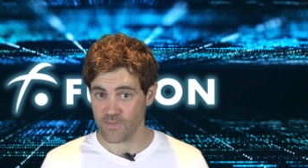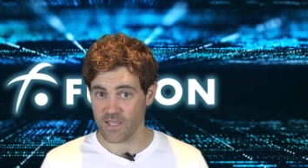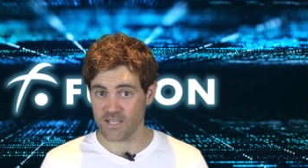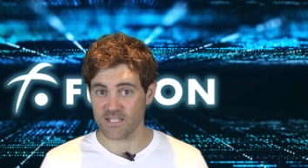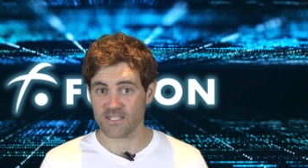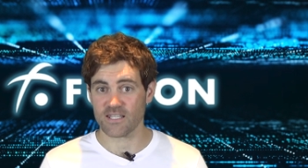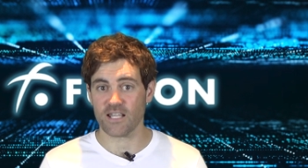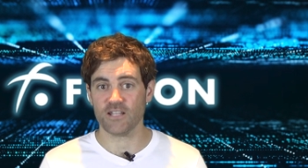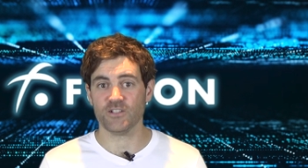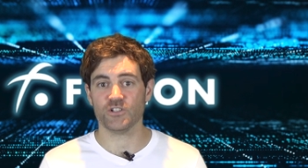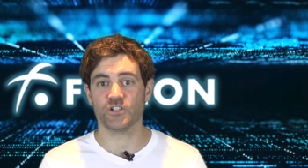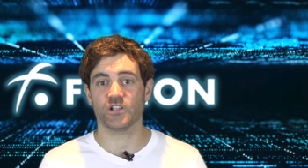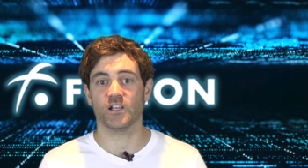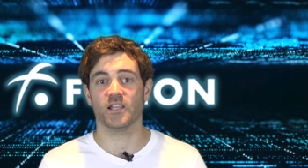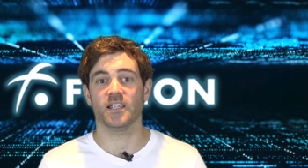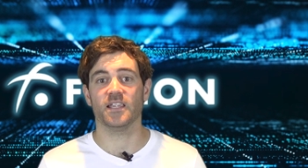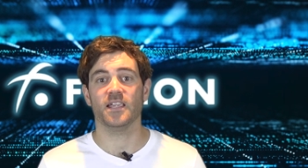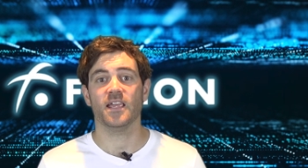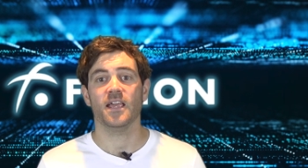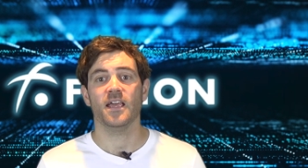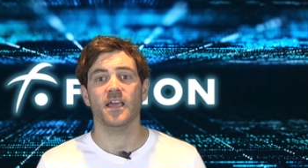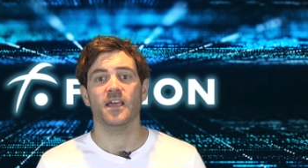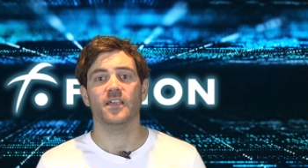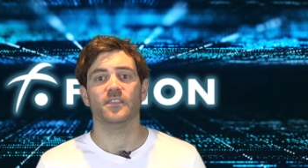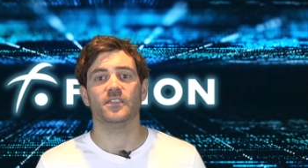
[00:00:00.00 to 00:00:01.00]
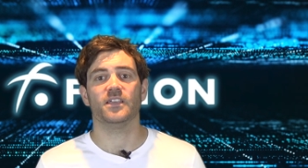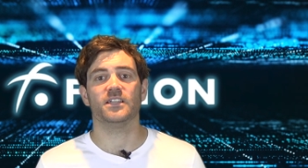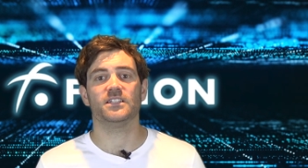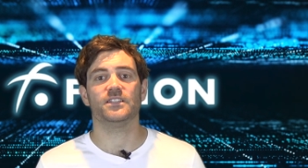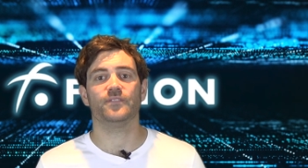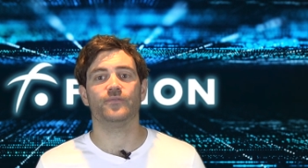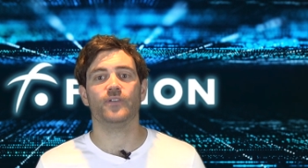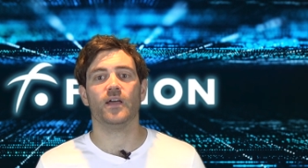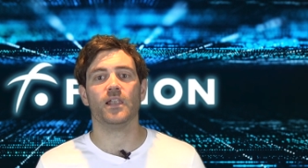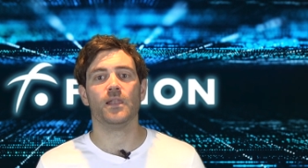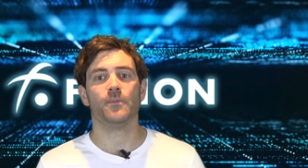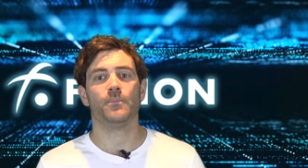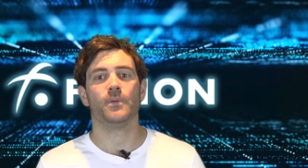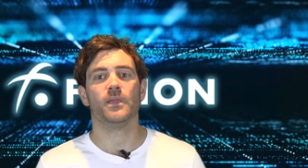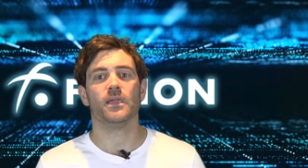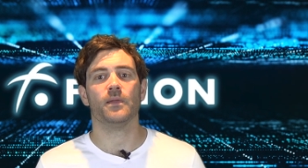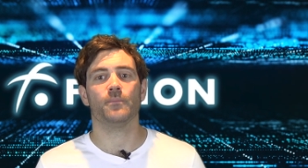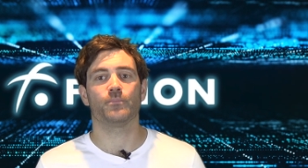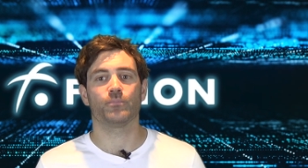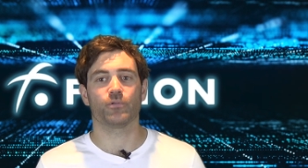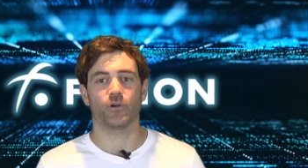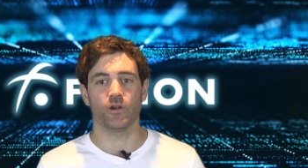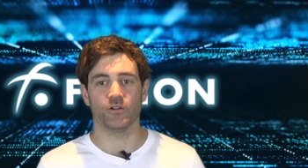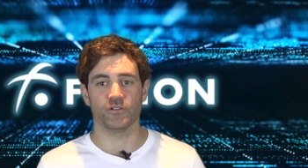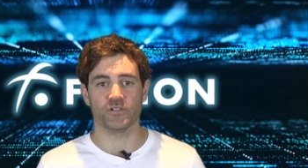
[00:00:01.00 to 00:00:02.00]
Essentially, they're developing a
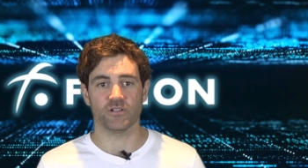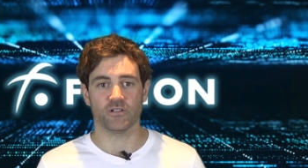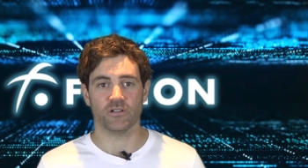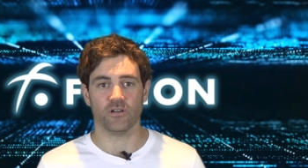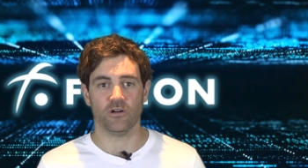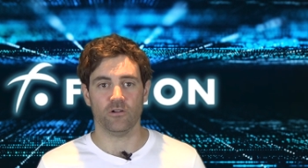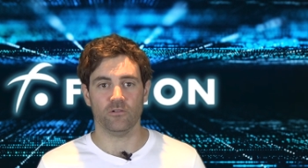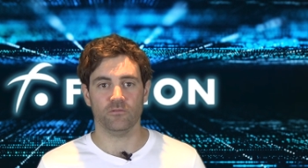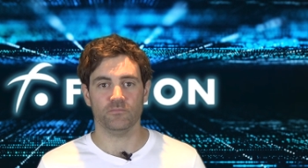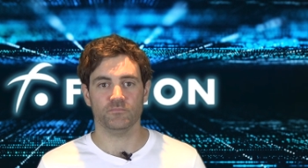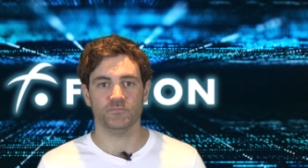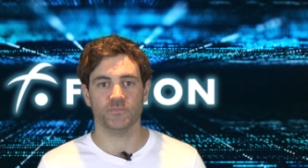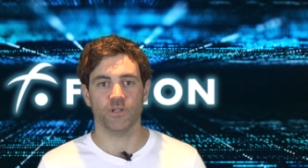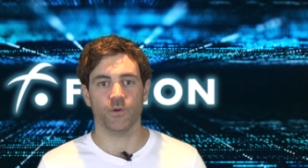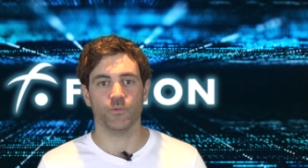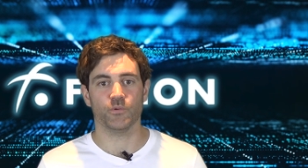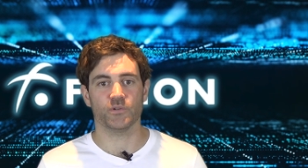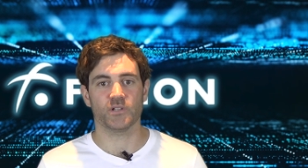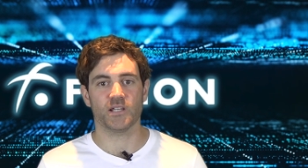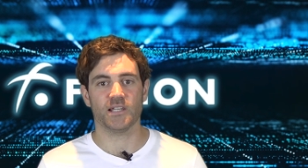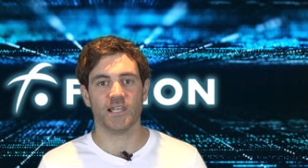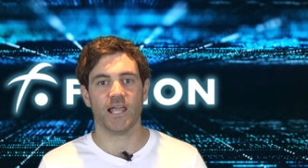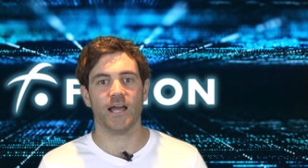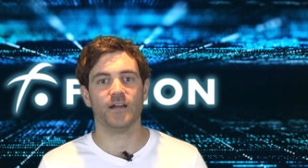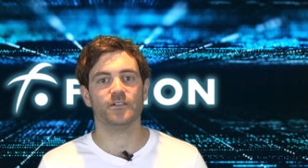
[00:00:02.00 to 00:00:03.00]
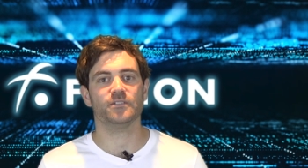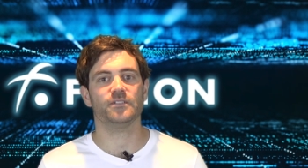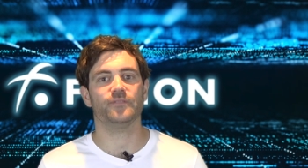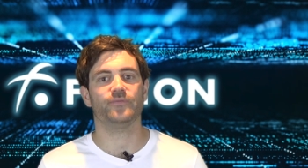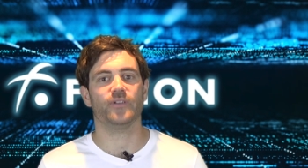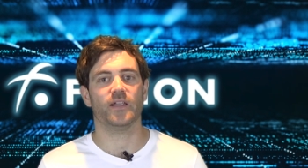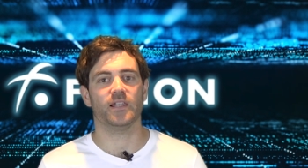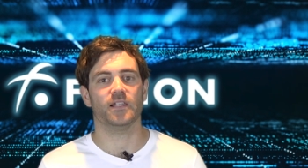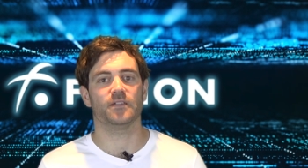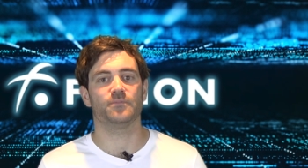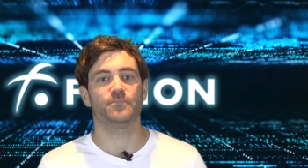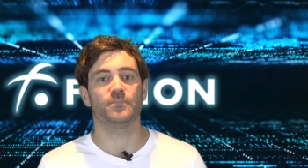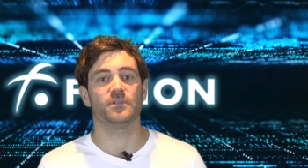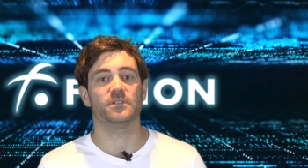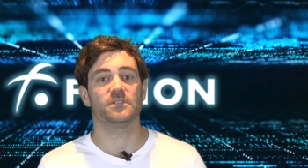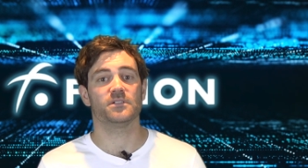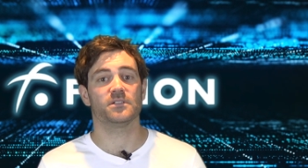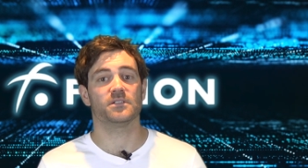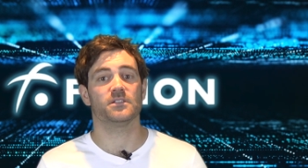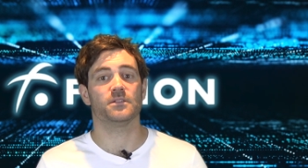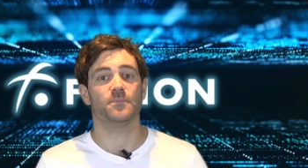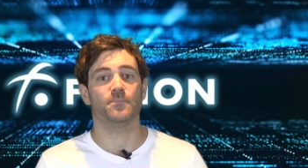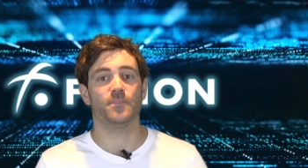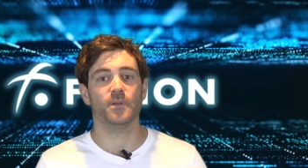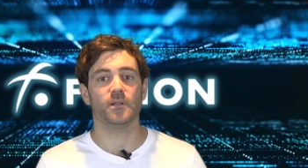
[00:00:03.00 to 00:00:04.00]
protocol that would allow
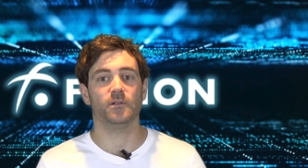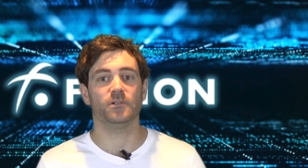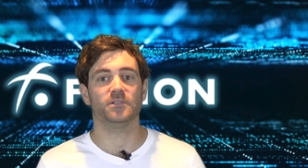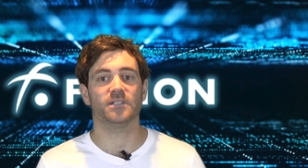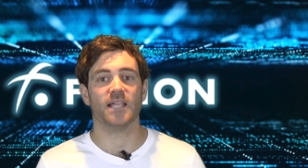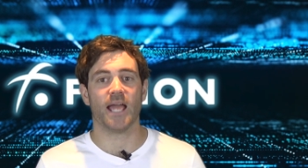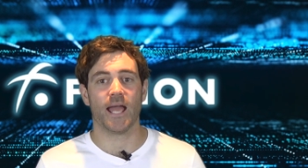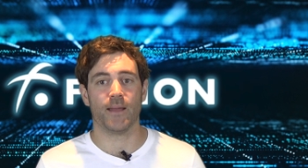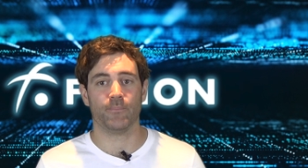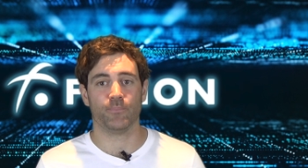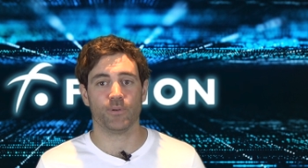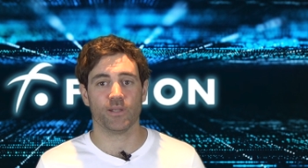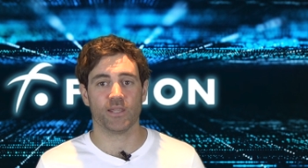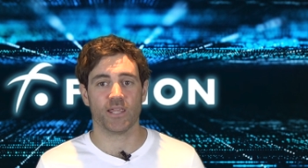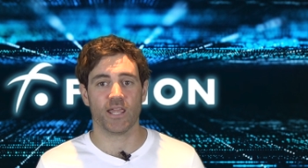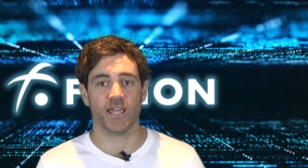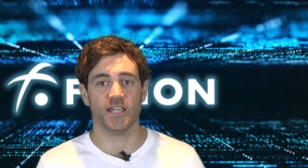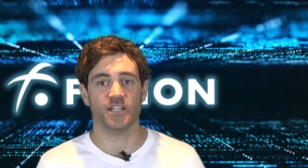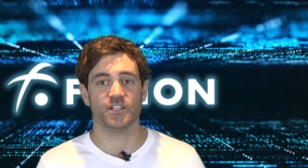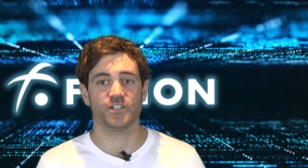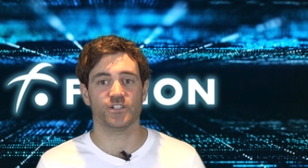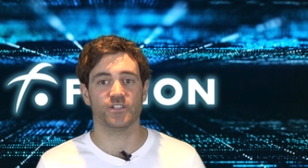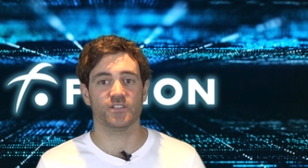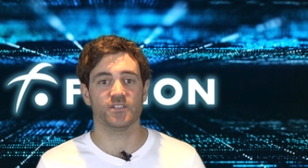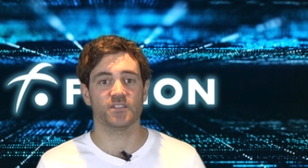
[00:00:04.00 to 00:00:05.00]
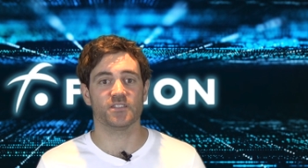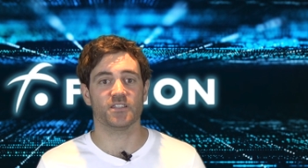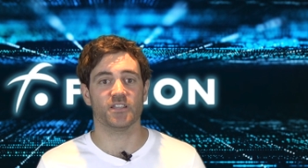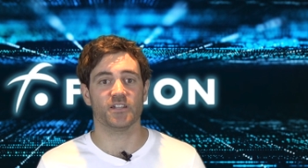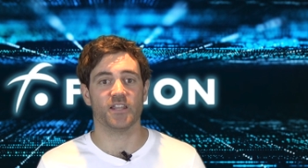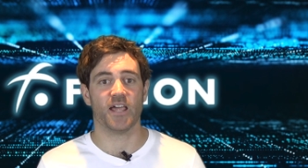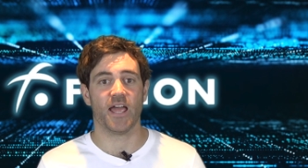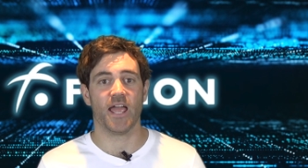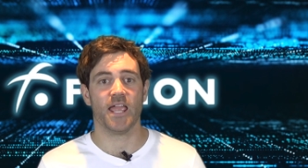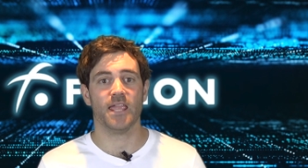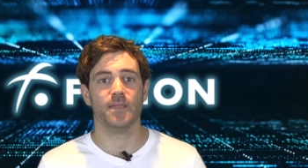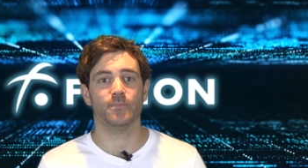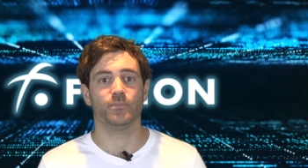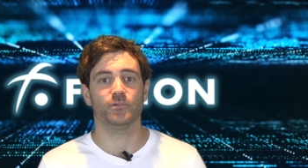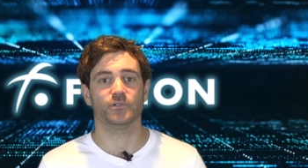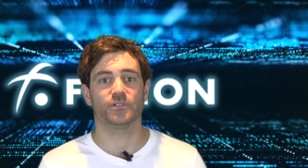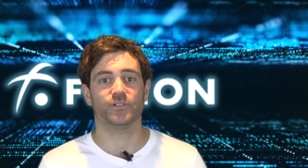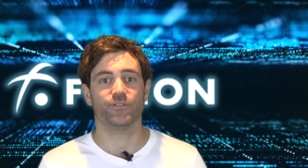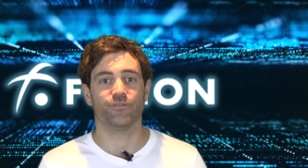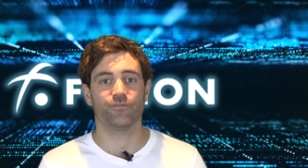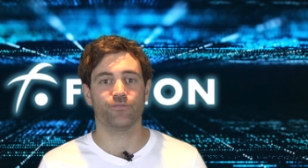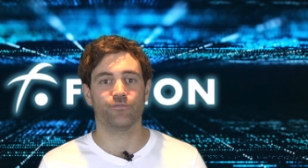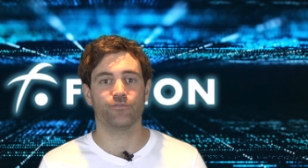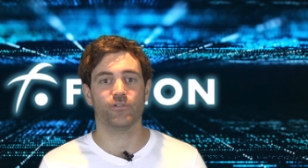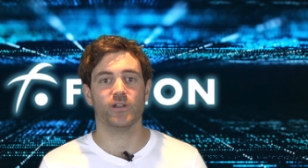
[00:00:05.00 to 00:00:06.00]
developers to build applications that are able
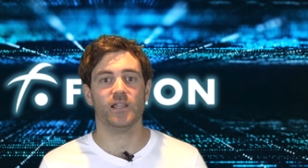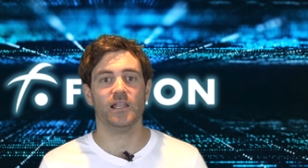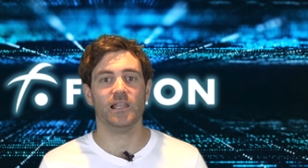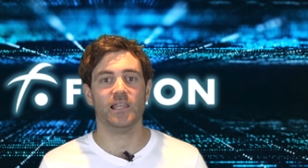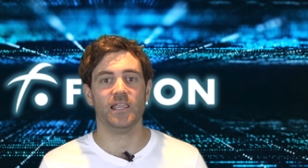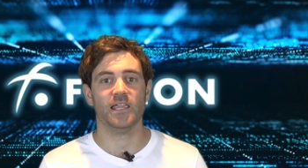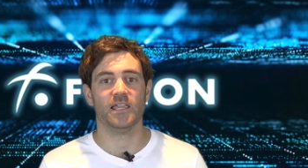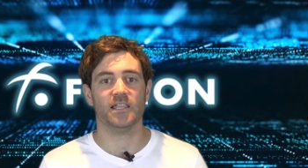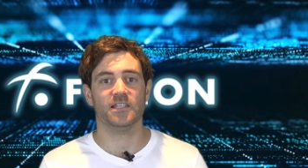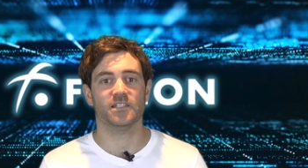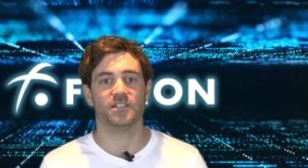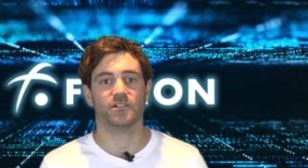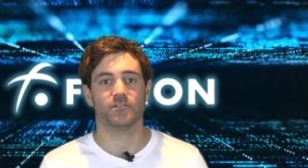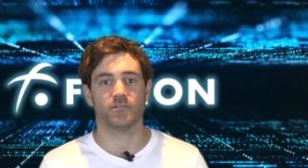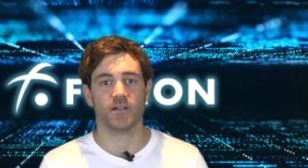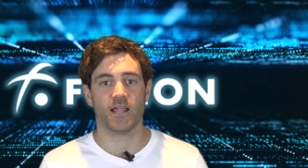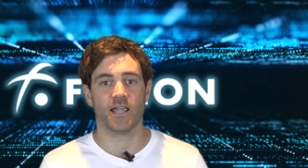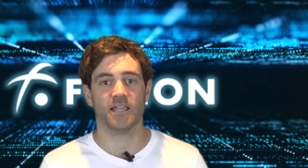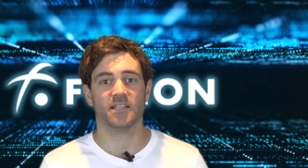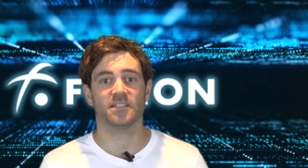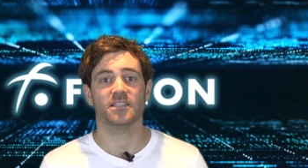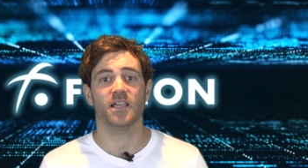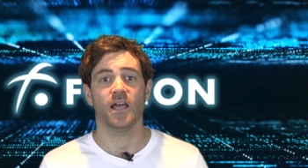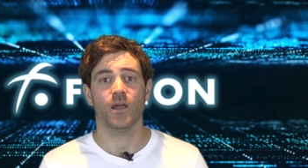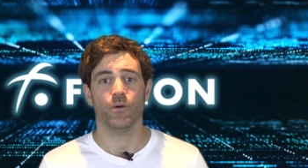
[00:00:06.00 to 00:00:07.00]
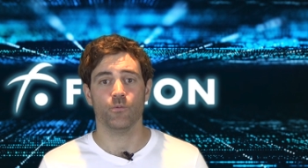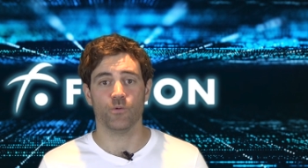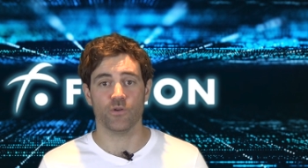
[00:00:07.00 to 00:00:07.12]
to freely interact